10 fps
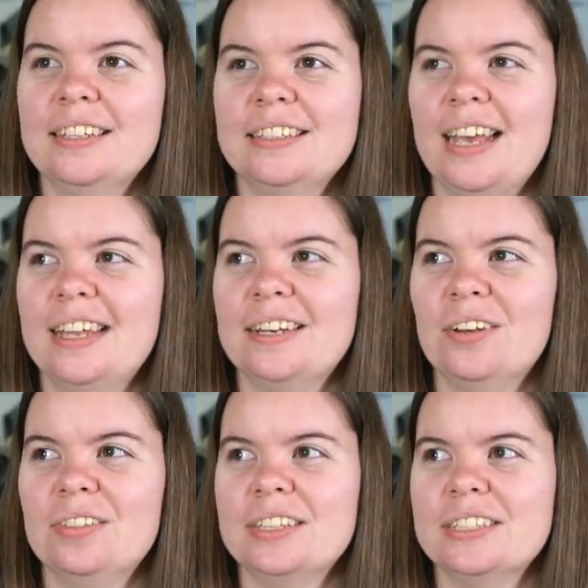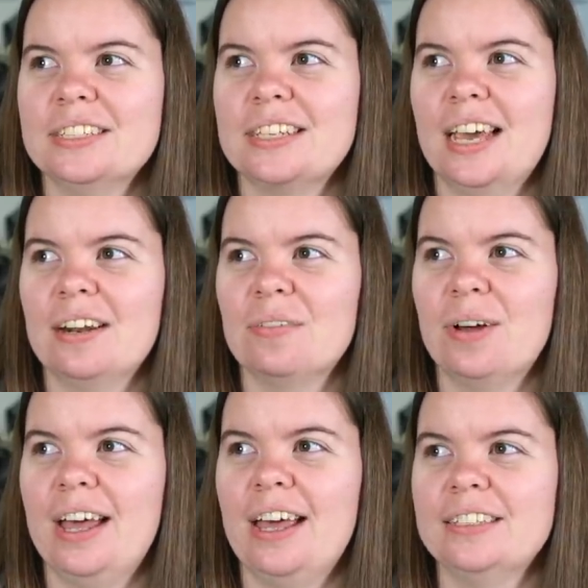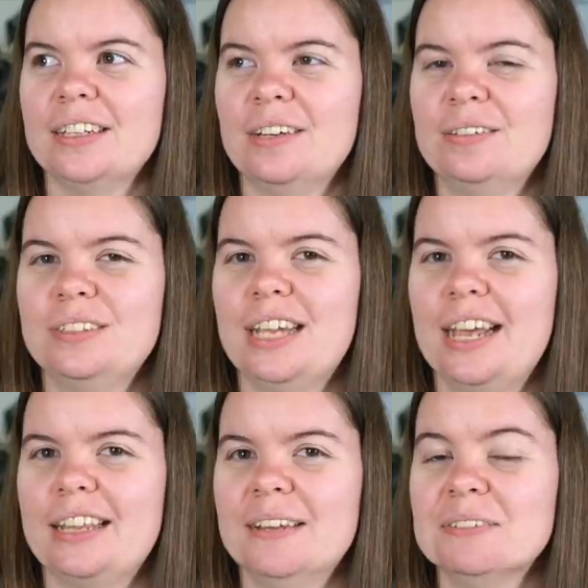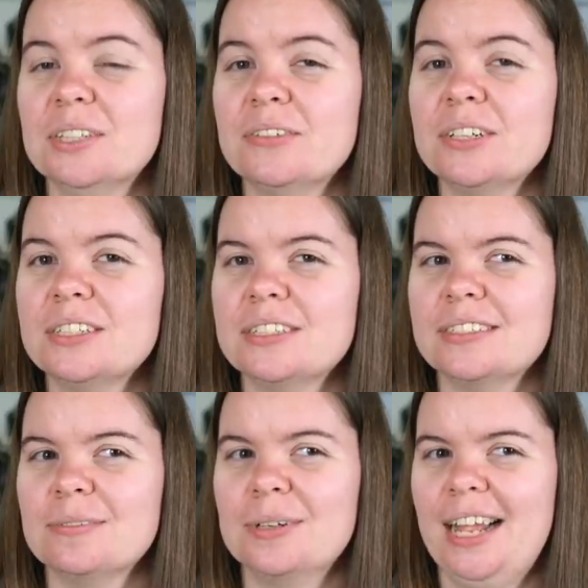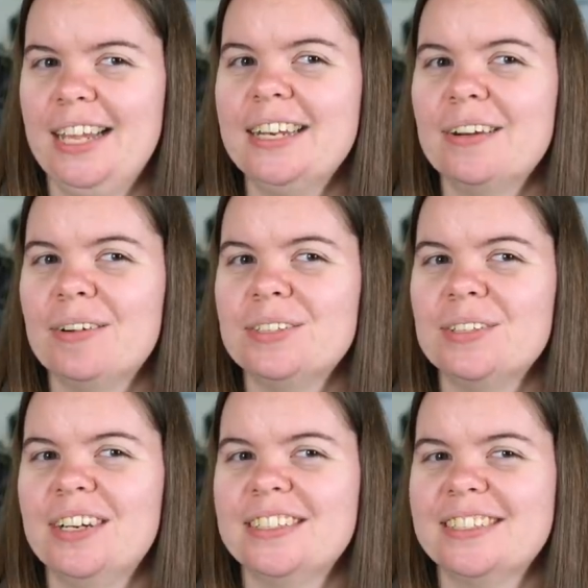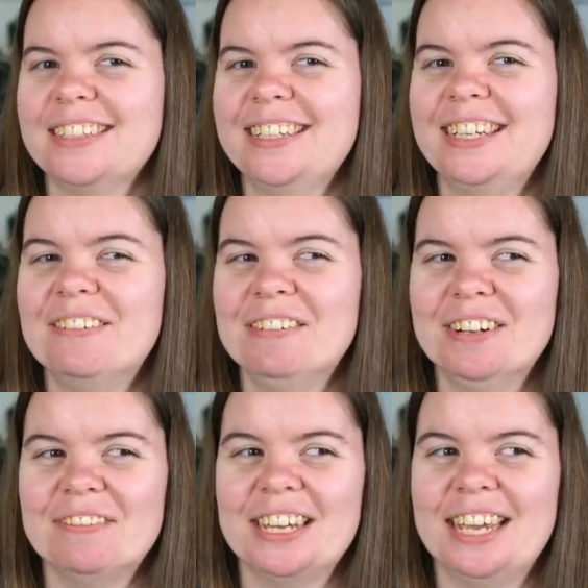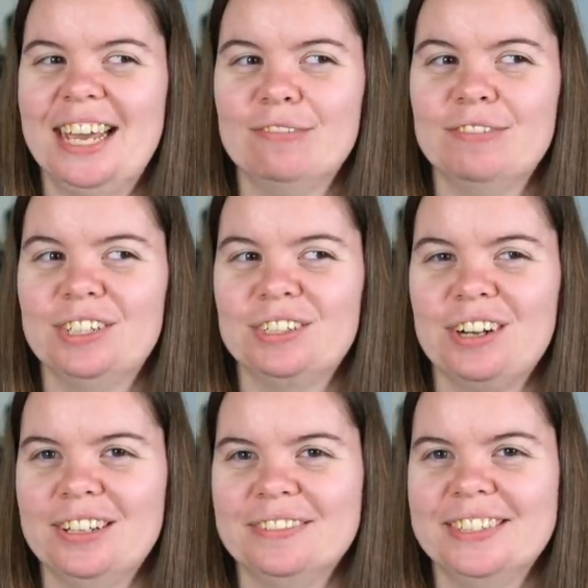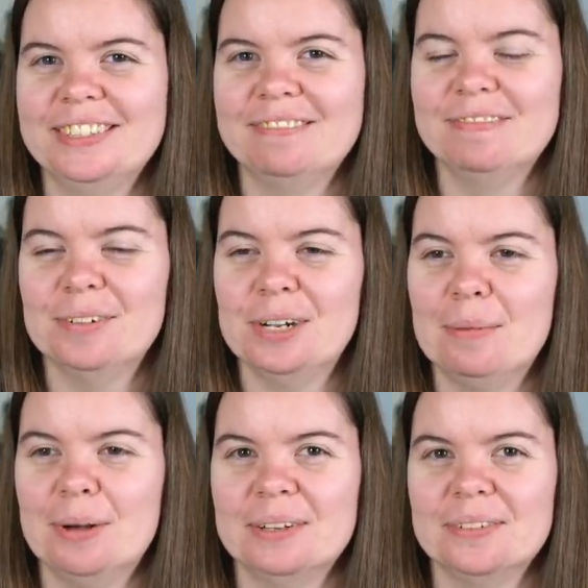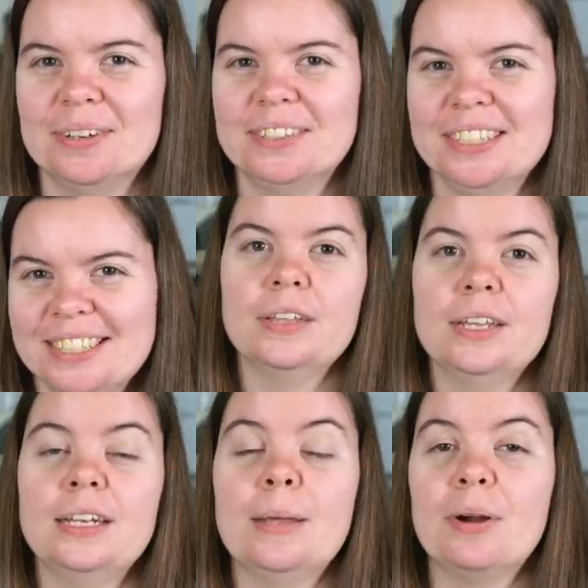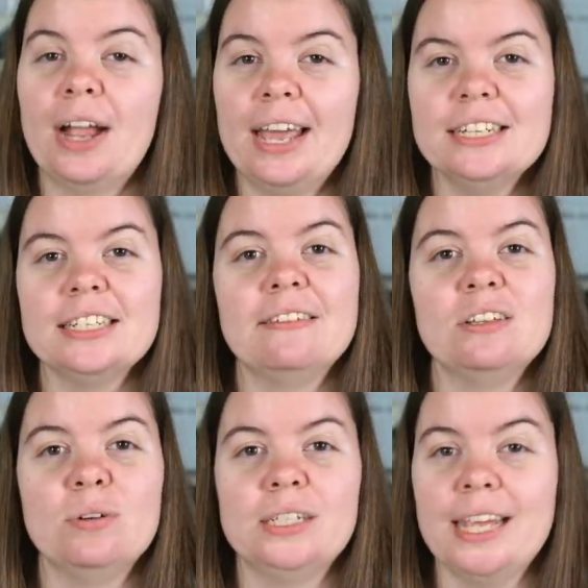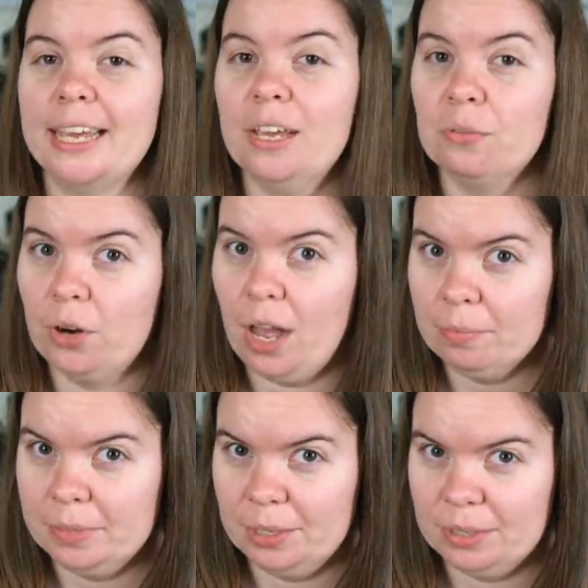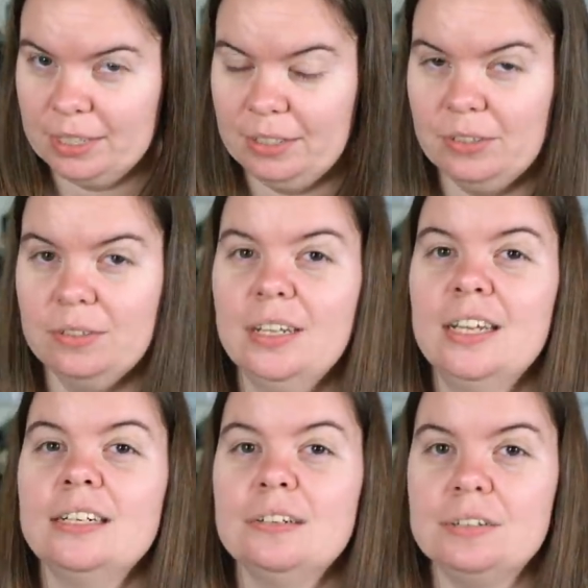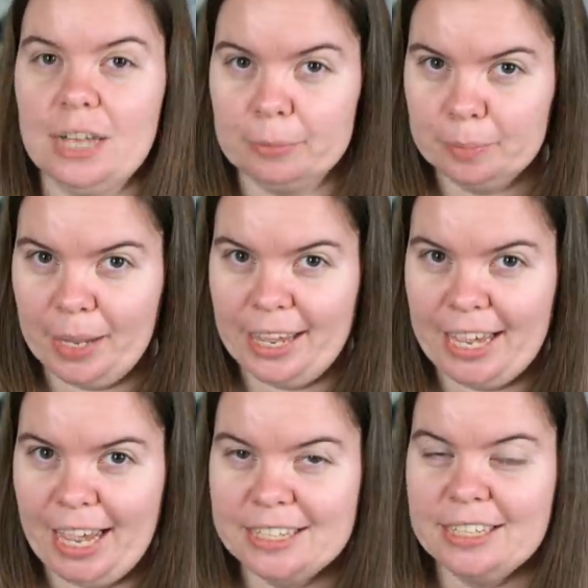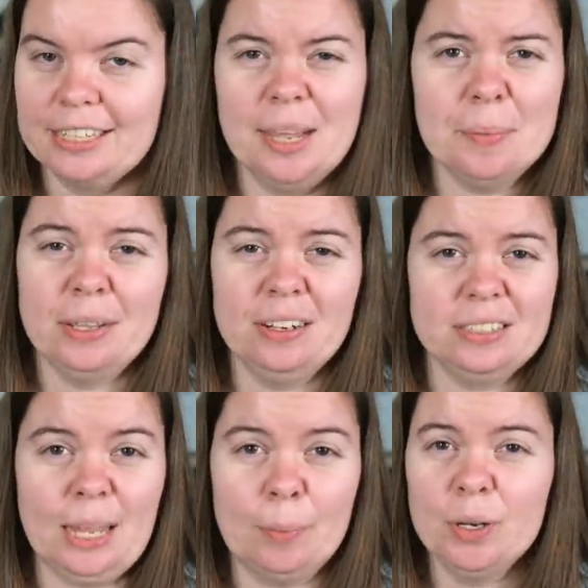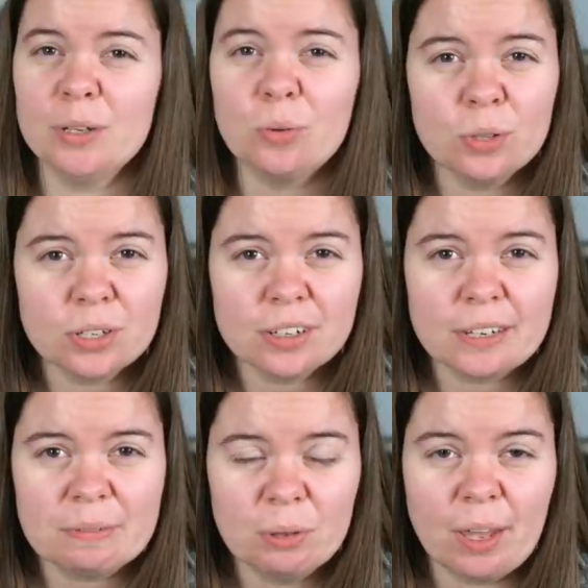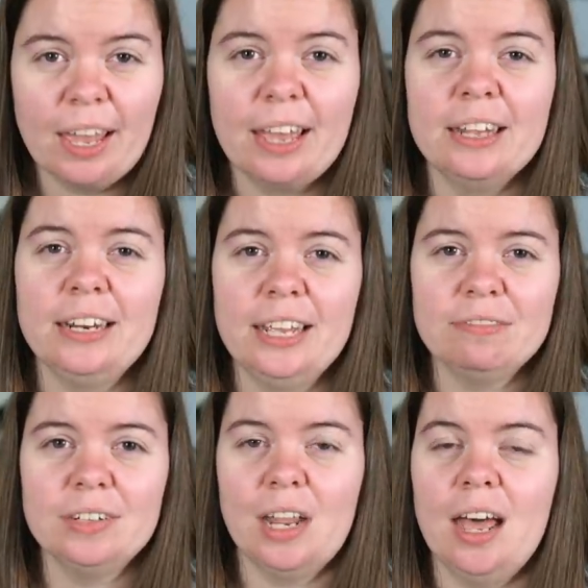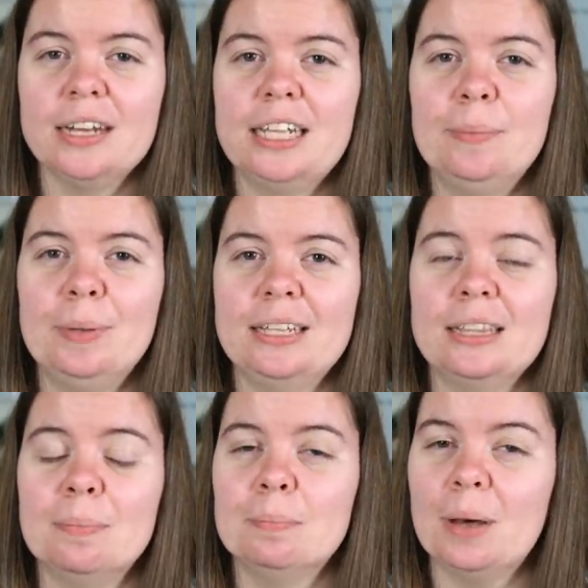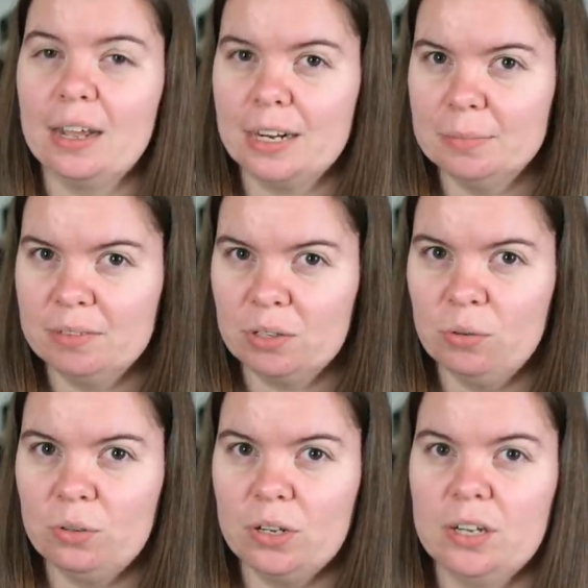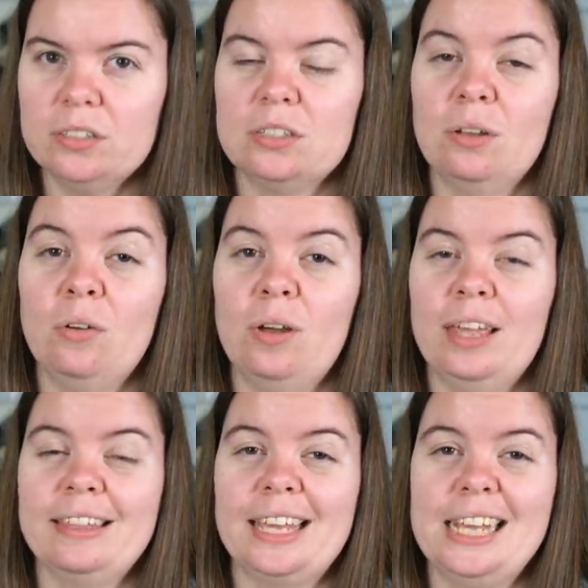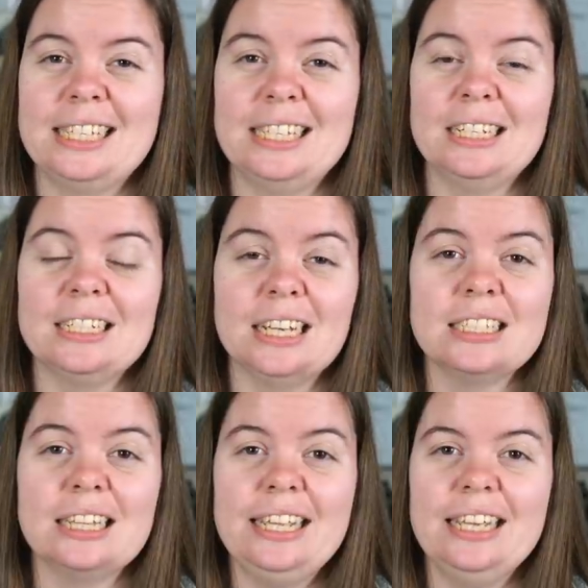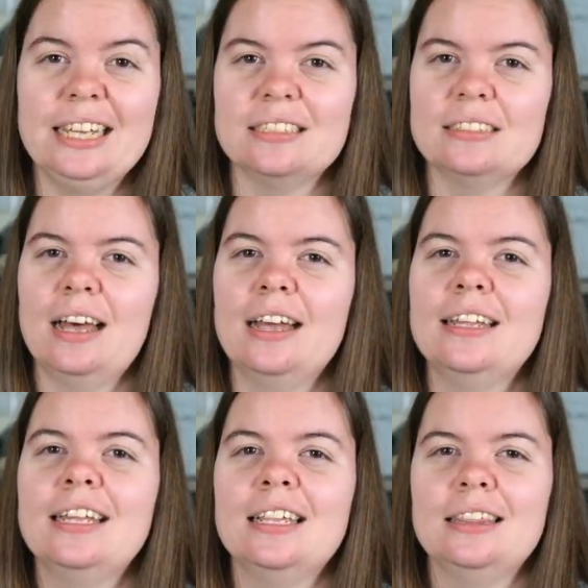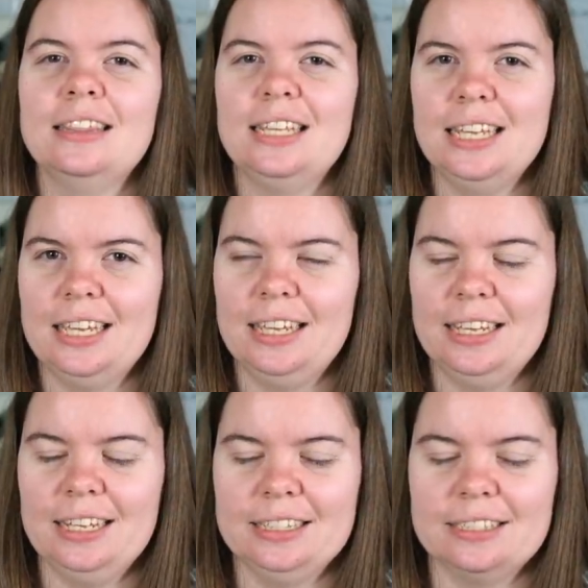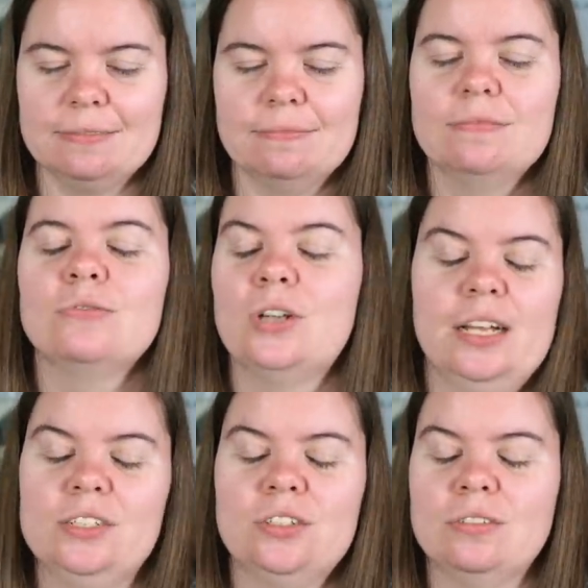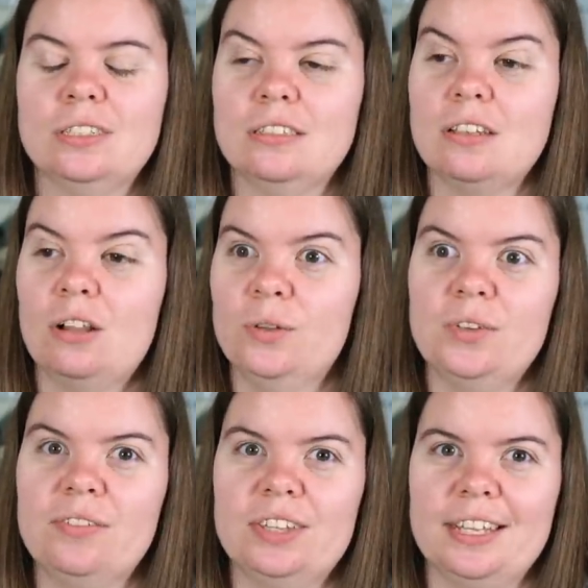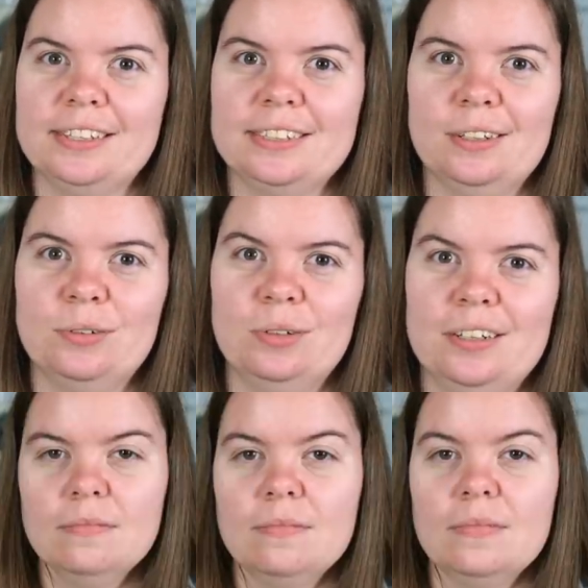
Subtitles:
Side note, this is kind of why I don't take leftovers when I eat at restaurants, even if I can't finish all of it when I'm on the road. Number eight, if you are taking raw meat with you, double bag it. Keep it in a separate cooler if you can. If not, keep it at the bottom of the cooler so in the case that it does leak, it's not leaking its raw juices all over everything else in the cooler.